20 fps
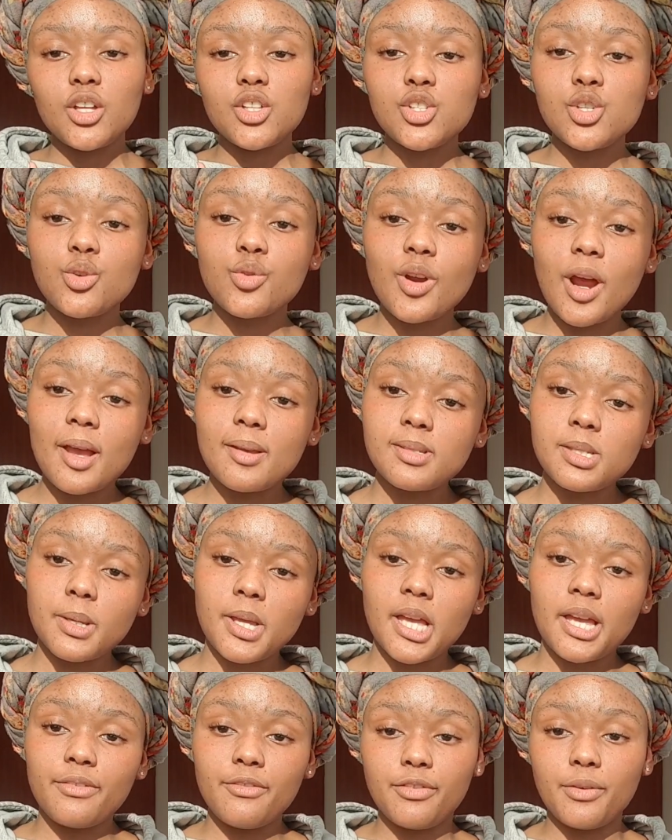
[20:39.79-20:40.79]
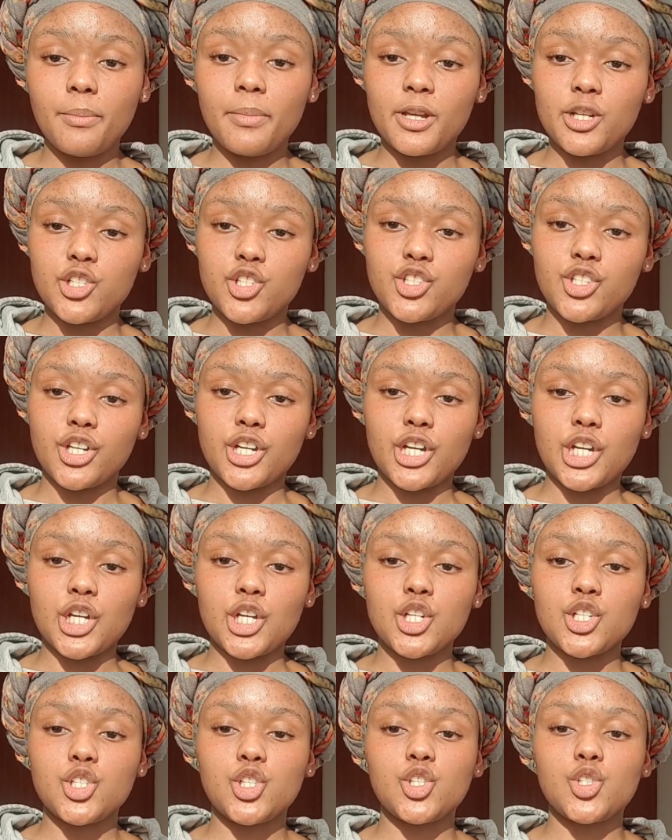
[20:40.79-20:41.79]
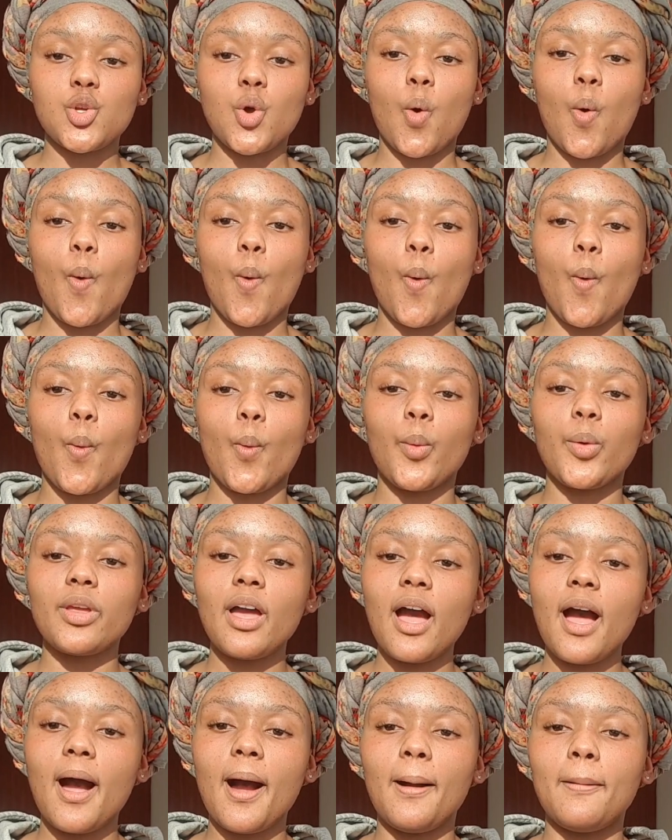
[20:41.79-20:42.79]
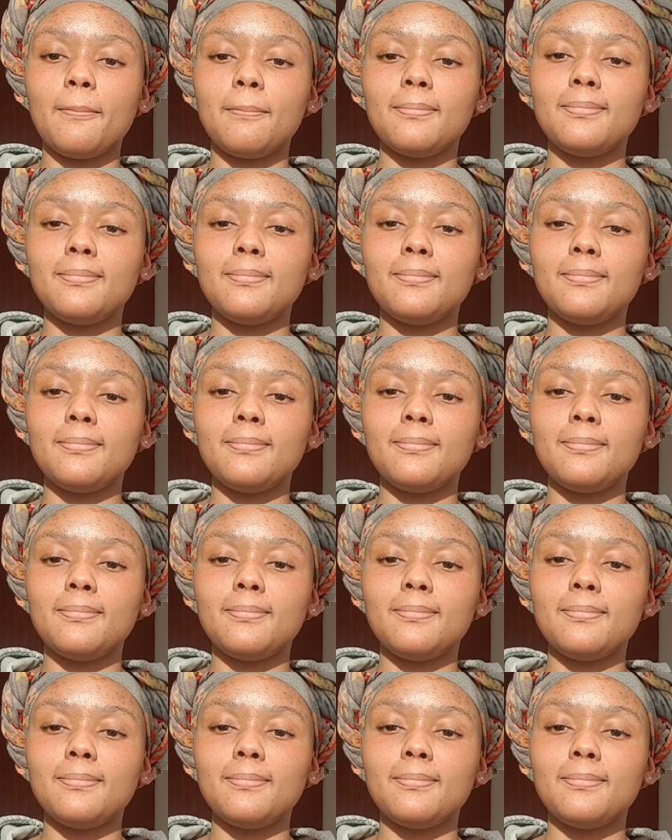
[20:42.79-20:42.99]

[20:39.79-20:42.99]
to grasp information. So, yeah,